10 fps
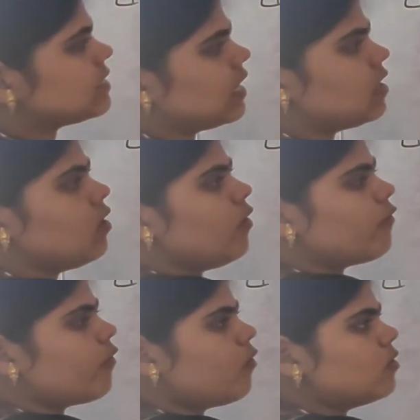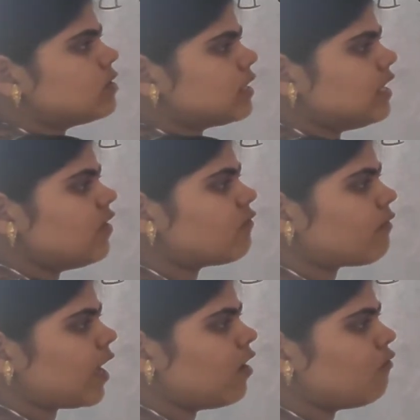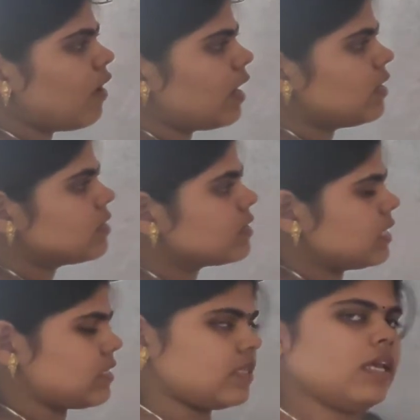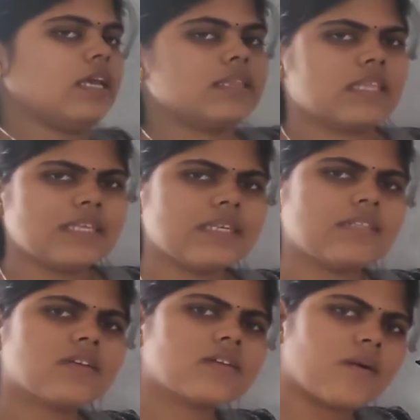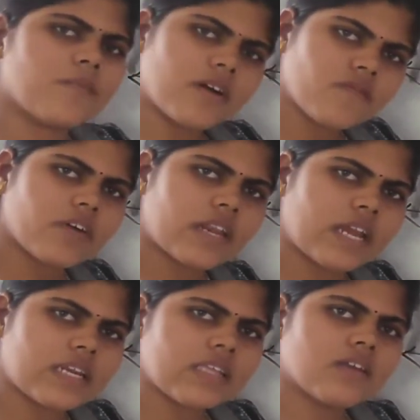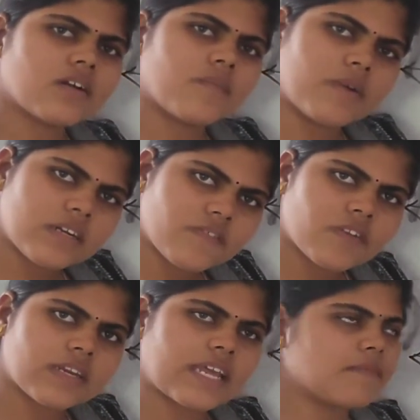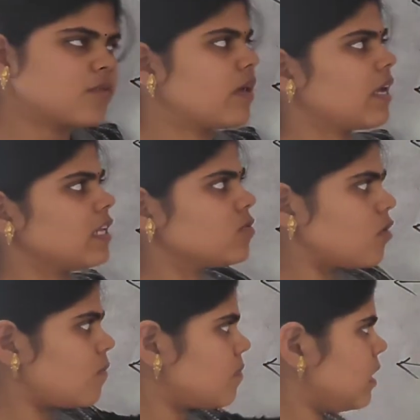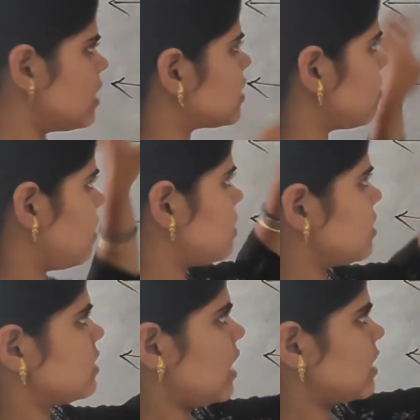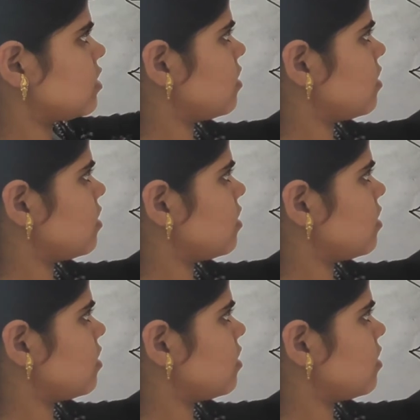are 4, 3, 5 and 6. These are the common variety, the common different types of angles from these image. This is exterior